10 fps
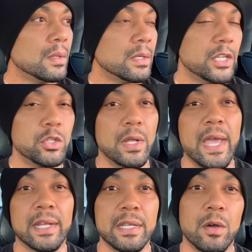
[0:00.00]
get you to
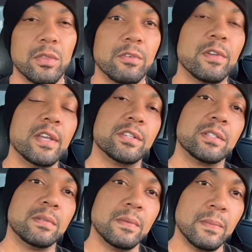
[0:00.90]
act out in the flesh.
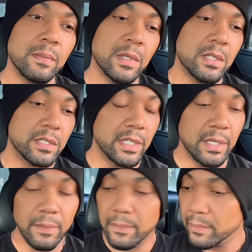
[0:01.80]
See,
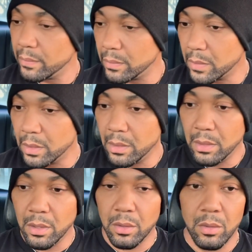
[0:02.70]

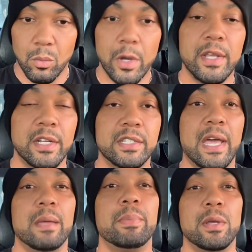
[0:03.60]
we're in a
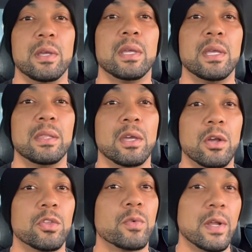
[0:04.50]
time period in the
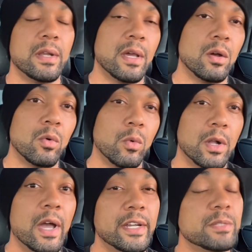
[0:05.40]
earth right now where
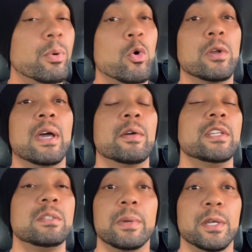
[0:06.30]
God is pouring out his
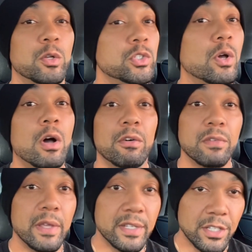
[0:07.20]
spirit onto all
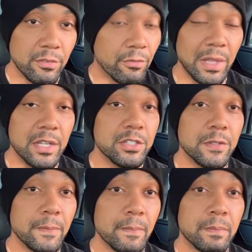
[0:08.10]
flesh. flesh.
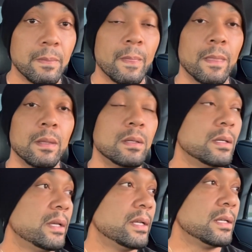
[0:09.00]

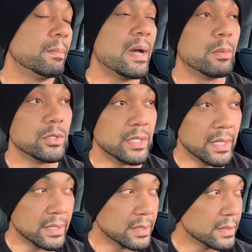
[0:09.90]
The Bible
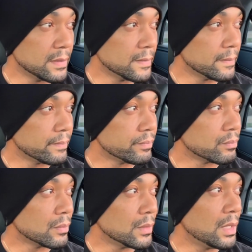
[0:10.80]
says,
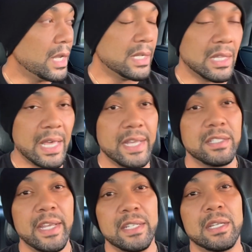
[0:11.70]
in the last
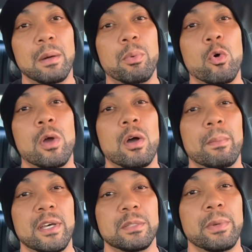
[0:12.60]
days I'll pour out
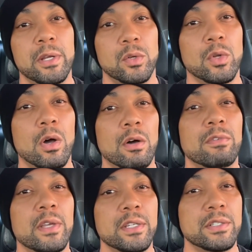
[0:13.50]
my spirit on all
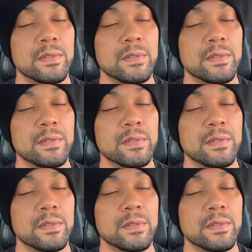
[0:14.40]
flesh.